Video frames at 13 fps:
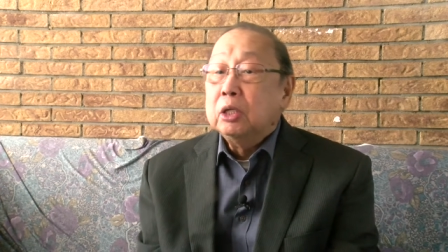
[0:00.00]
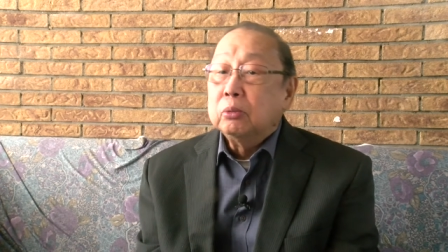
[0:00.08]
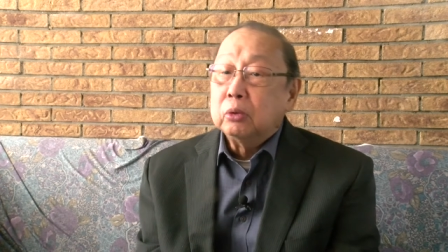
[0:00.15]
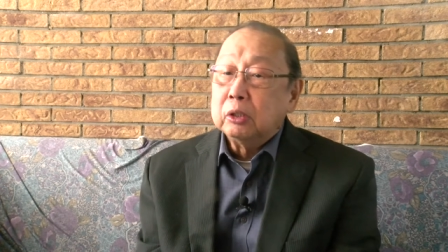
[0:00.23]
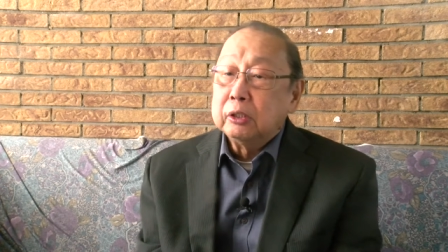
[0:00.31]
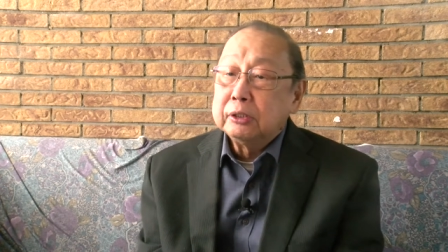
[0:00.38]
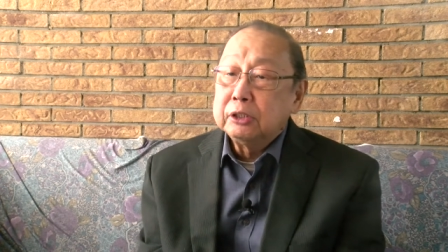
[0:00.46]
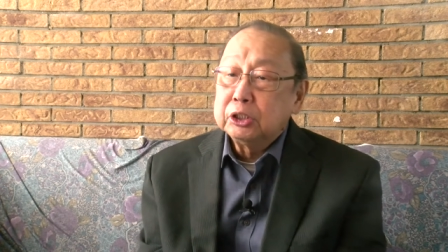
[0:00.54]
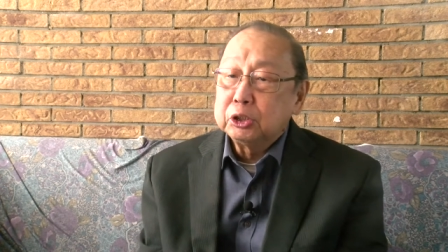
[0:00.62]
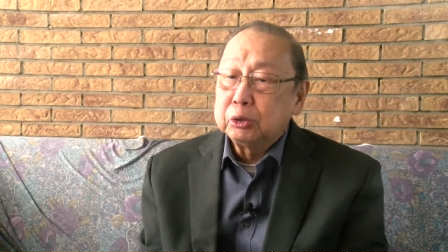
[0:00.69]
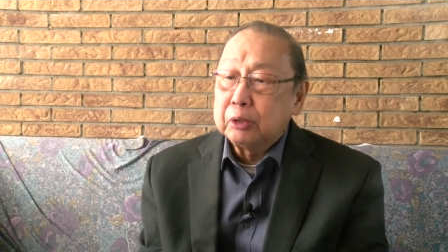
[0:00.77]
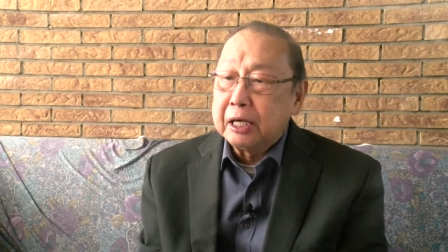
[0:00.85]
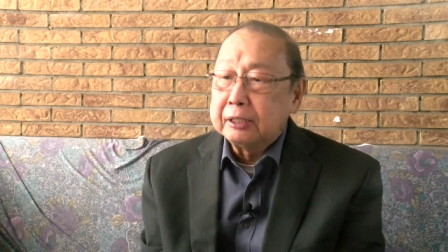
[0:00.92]
were
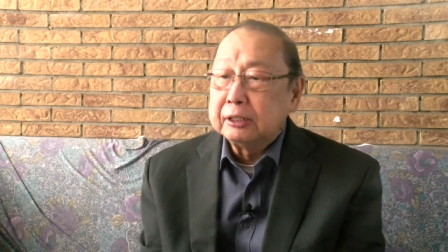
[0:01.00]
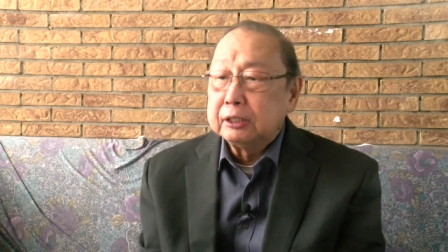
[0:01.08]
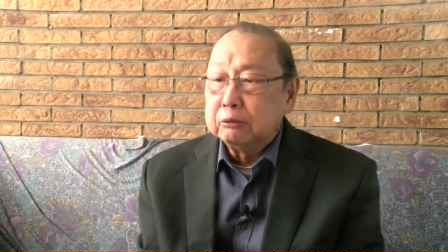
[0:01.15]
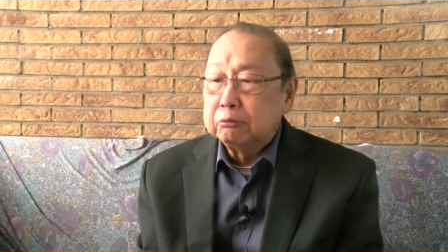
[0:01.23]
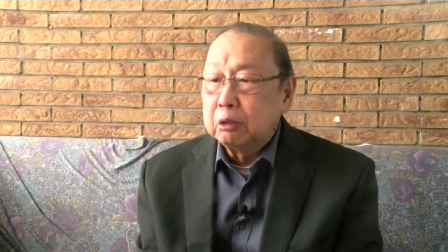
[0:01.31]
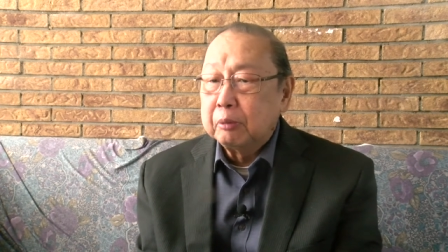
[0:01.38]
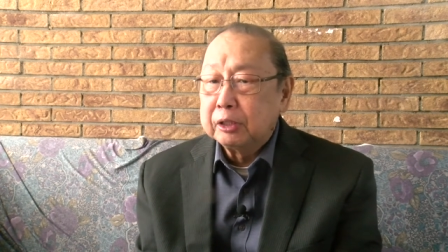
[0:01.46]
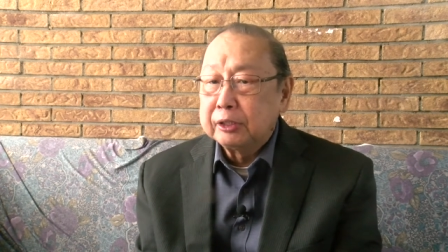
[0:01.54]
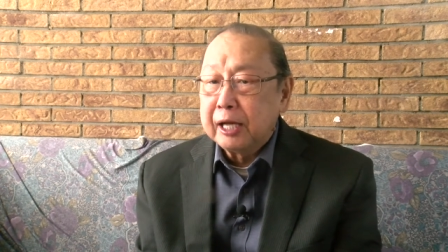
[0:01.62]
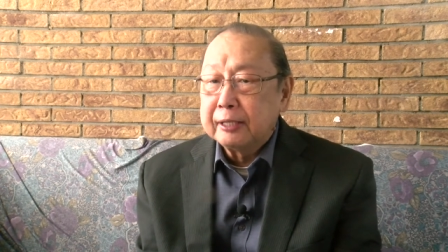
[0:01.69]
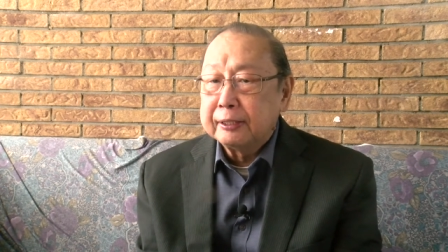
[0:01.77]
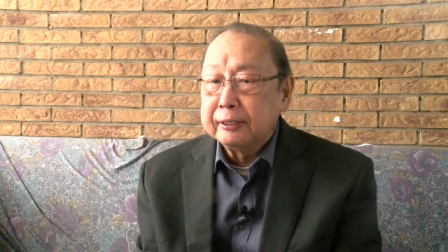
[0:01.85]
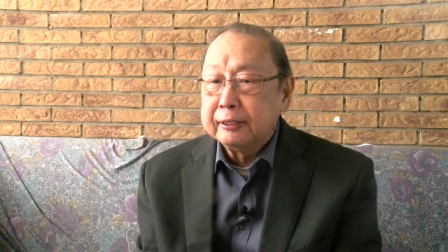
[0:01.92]
distracted from
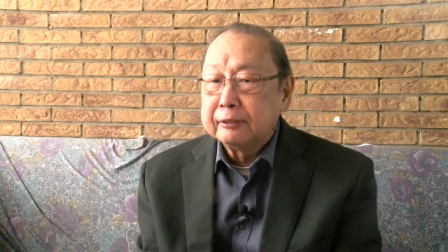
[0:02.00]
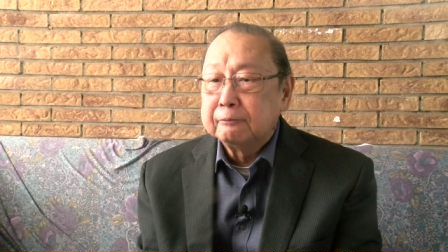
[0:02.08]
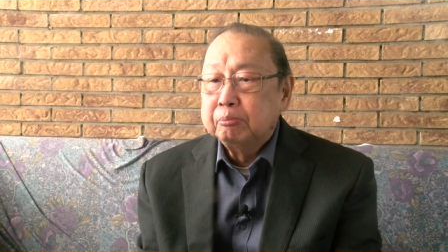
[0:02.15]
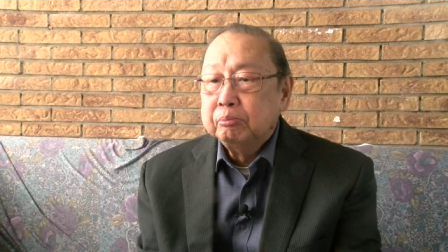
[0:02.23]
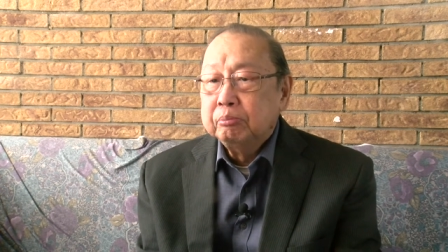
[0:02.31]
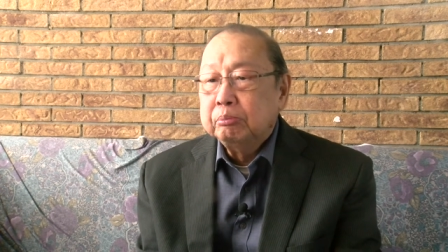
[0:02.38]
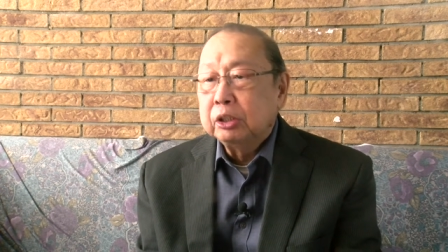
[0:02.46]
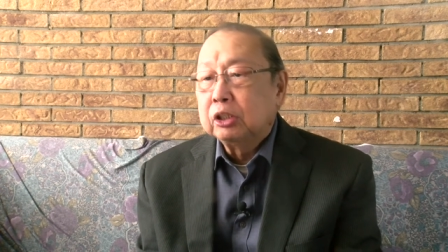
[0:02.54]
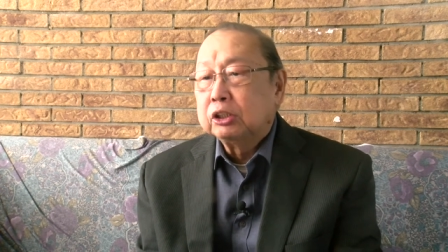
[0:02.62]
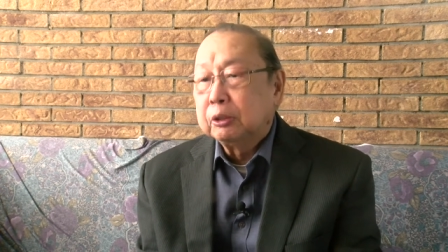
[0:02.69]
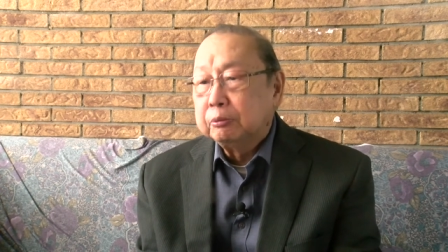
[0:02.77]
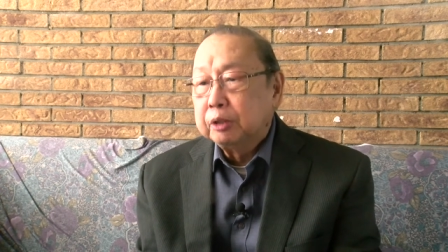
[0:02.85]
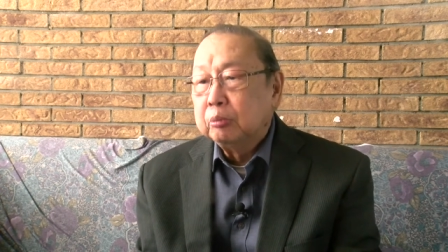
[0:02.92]
attacking it
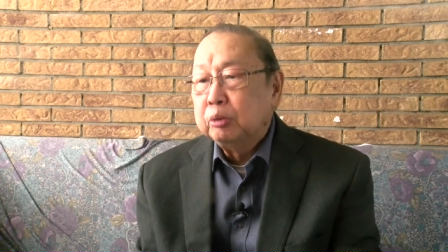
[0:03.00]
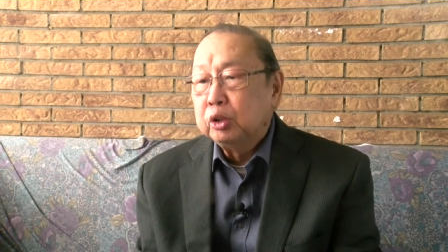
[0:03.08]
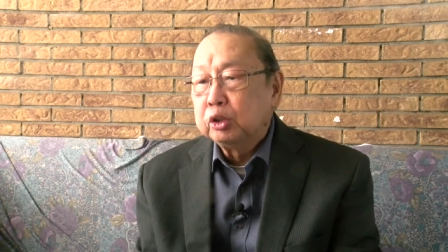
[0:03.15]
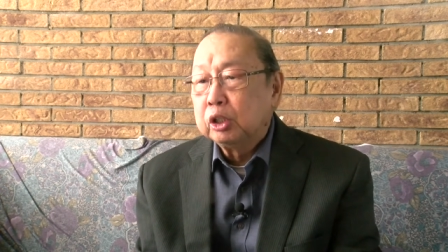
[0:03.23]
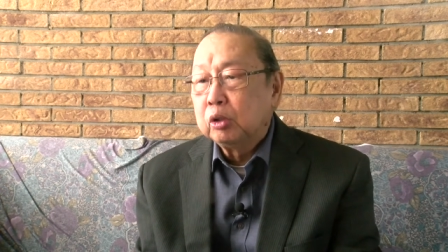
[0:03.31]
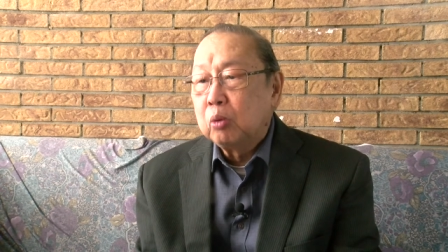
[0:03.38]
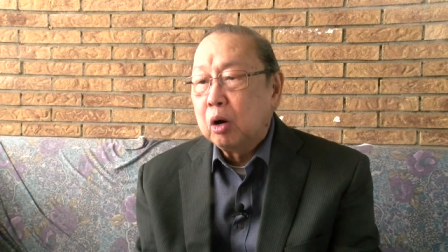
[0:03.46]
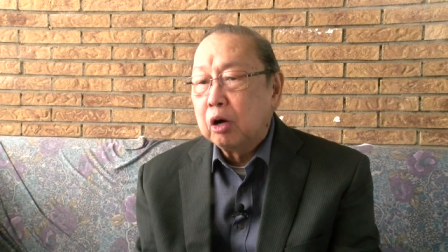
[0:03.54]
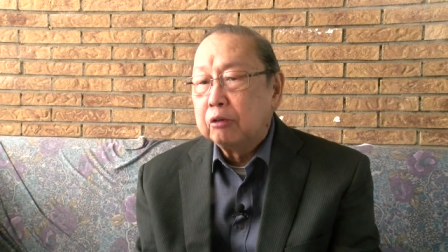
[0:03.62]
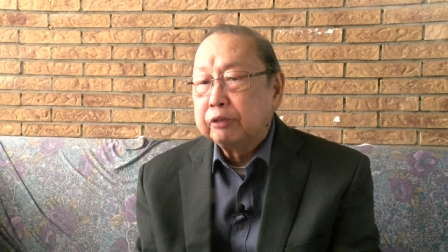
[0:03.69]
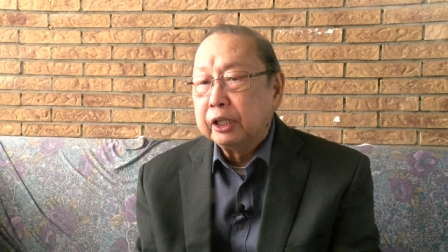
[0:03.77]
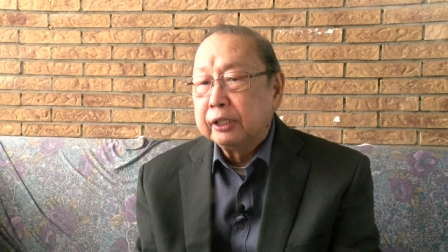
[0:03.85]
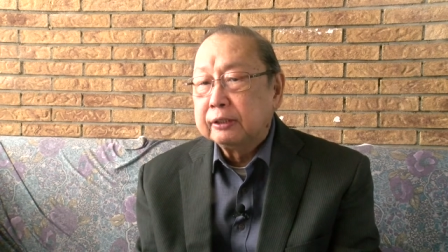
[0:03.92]
because of their mutual
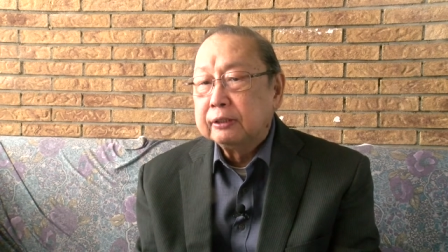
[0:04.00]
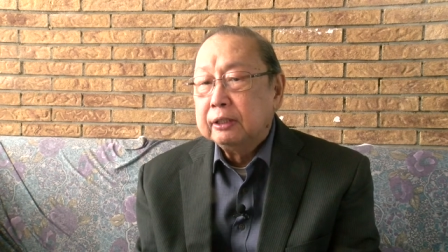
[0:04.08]
warfare.